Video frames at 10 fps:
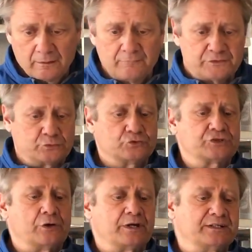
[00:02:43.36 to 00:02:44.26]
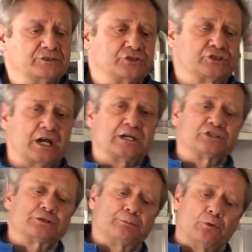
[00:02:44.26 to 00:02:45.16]
There's also
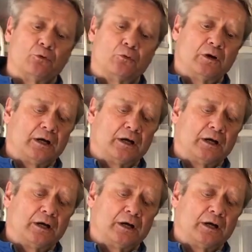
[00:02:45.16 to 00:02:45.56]
interchangeable